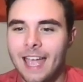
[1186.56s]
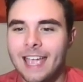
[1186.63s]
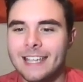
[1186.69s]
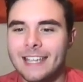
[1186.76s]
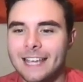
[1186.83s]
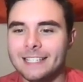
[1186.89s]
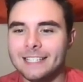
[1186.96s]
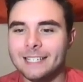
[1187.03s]
He
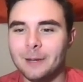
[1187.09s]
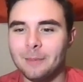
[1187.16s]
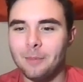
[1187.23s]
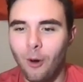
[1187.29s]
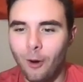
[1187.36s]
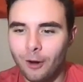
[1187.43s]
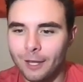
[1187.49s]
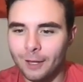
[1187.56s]
gets into
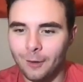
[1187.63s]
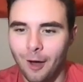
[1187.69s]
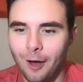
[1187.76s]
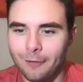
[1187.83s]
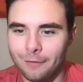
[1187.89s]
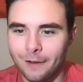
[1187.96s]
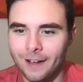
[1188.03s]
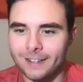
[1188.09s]
parking
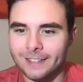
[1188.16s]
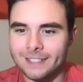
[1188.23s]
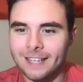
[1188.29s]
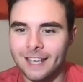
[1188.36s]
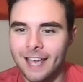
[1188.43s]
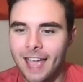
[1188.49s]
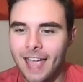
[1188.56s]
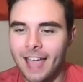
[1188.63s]
lot fights
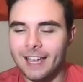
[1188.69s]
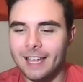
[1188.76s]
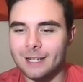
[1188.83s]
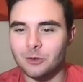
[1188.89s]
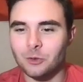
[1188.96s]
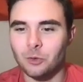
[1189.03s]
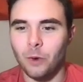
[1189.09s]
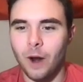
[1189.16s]
and
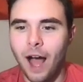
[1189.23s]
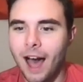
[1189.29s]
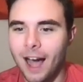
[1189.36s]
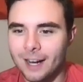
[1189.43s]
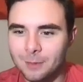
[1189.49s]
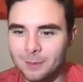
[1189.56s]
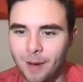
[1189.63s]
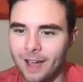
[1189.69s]
gets
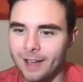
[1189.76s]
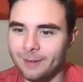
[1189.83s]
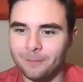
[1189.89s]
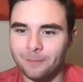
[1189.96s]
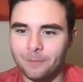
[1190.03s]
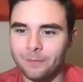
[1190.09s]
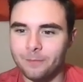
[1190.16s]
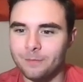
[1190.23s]
rocked by
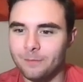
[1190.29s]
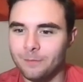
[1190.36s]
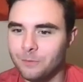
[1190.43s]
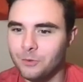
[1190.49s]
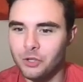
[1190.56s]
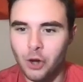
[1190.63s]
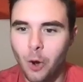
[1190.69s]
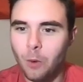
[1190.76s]

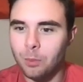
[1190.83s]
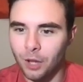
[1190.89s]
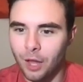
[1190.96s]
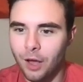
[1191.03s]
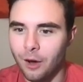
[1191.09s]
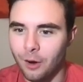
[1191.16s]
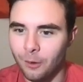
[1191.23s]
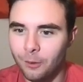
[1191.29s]
Joe
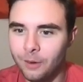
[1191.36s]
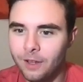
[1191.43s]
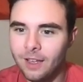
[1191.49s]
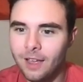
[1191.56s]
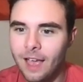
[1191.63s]
Blow.